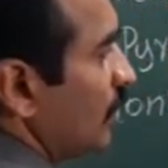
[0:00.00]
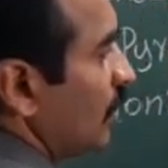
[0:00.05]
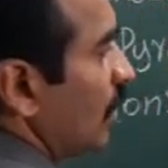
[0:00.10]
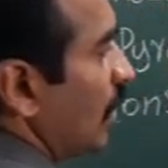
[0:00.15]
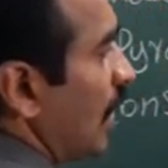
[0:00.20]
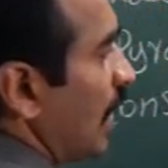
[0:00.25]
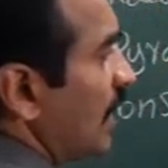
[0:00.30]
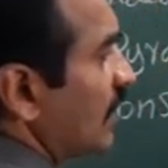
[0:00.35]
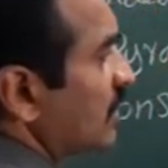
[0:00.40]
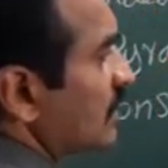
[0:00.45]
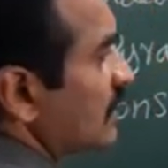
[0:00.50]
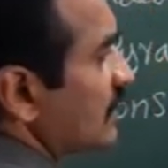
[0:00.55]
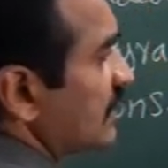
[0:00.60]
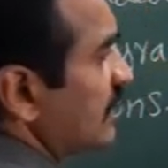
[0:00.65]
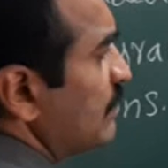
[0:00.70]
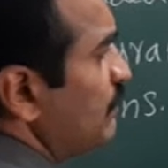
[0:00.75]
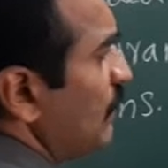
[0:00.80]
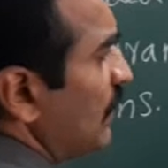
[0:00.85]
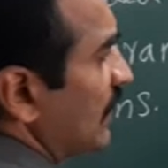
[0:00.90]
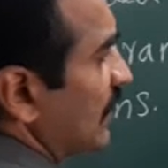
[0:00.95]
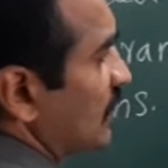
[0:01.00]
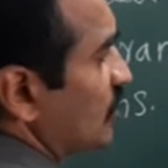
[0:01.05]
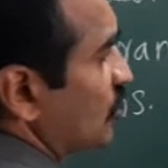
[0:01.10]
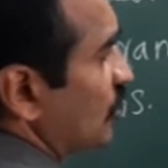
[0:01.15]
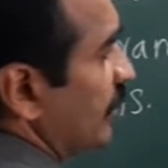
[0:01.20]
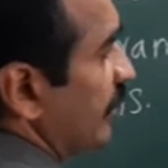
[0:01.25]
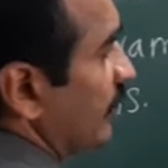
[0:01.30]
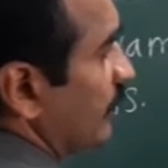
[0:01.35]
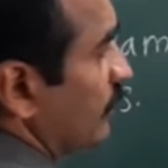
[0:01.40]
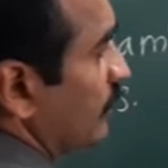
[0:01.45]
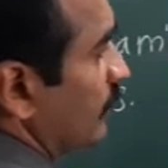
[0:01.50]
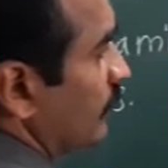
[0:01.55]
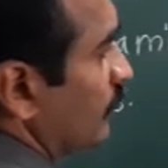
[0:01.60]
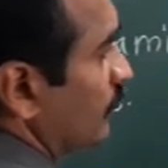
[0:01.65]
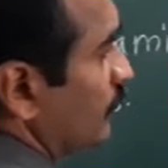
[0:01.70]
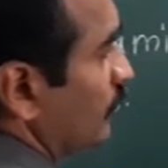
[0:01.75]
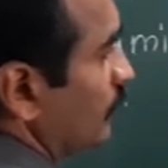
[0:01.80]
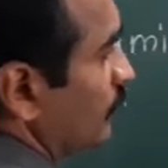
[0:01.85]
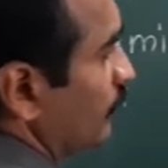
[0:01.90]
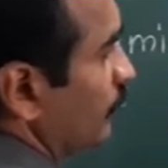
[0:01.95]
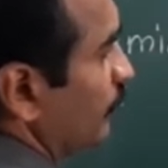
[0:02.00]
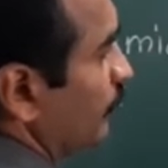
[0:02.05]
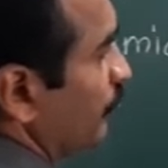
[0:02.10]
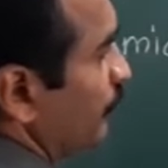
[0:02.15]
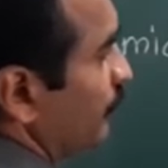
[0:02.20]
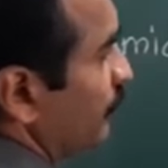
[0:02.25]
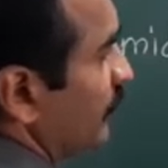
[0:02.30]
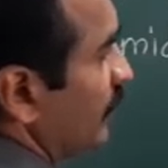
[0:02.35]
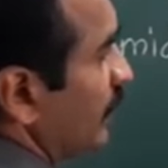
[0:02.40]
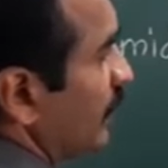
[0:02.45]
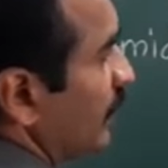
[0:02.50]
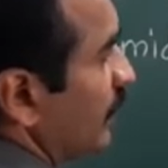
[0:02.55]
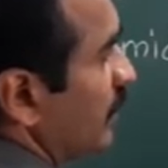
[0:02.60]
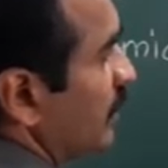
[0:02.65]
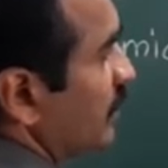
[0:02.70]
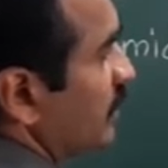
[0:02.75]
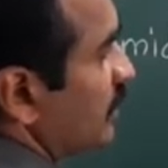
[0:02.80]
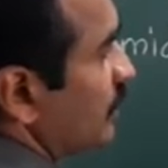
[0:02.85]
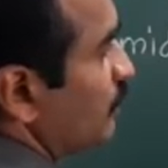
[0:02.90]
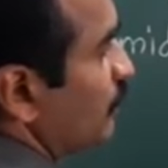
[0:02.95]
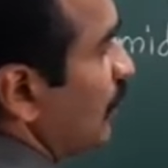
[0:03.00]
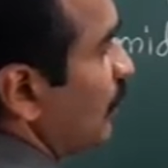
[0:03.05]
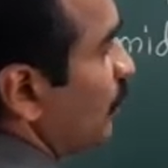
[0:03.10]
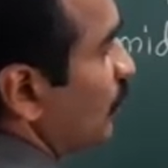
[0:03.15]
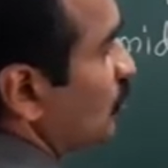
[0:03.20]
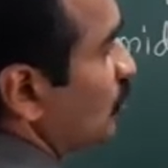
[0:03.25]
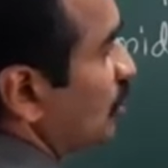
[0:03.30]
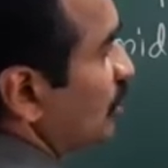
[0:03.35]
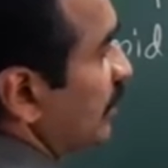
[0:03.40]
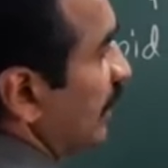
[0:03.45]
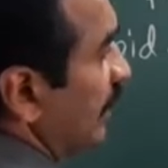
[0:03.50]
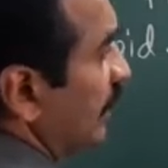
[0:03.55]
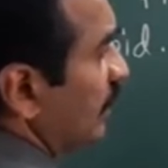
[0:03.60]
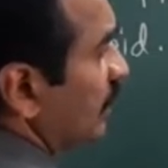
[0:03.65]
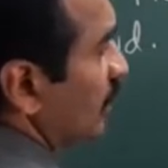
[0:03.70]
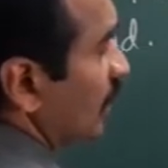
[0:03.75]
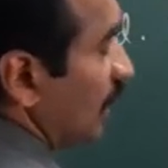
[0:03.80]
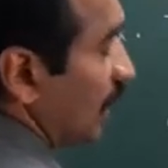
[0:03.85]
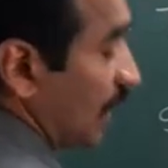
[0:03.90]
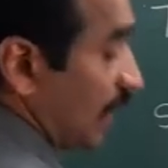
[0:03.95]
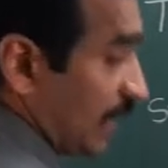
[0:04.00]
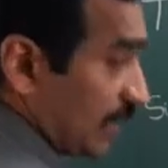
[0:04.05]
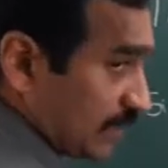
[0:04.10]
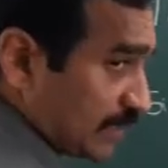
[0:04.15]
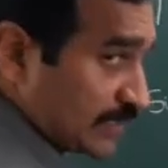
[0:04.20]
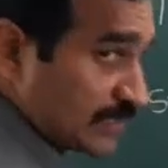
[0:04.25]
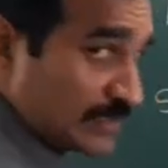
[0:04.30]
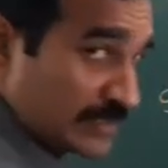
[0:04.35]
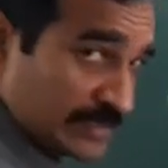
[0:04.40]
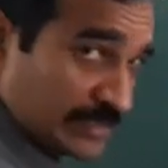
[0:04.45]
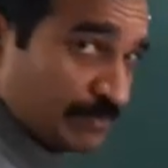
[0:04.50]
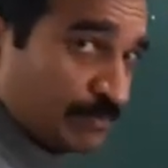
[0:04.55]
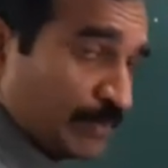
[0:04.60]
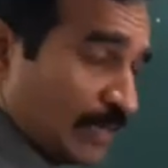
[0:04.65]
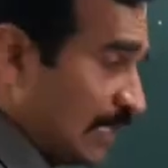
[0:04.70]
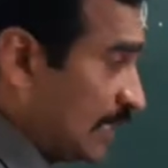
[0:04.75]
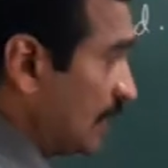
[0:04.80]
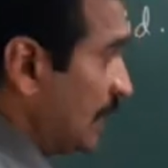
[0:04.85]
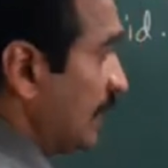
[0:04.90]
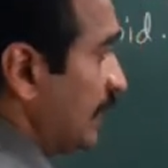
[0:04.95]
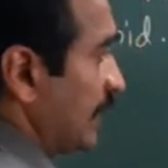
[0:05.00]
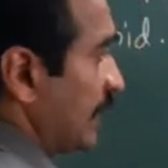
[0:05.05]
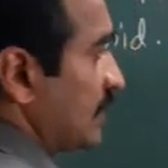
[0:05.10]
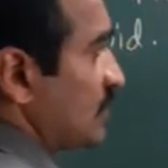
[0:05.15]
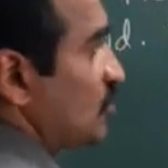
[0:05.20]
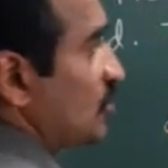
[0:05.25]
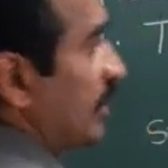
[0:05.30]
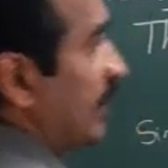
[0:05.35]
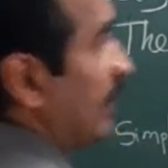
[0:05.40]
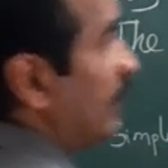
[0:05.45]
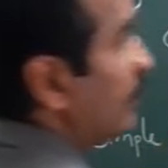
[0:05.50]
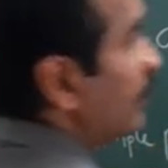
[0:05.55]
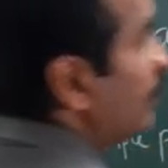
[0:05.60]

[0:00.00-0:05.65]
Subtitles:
or symbol resting. Symbol position or symbol resting.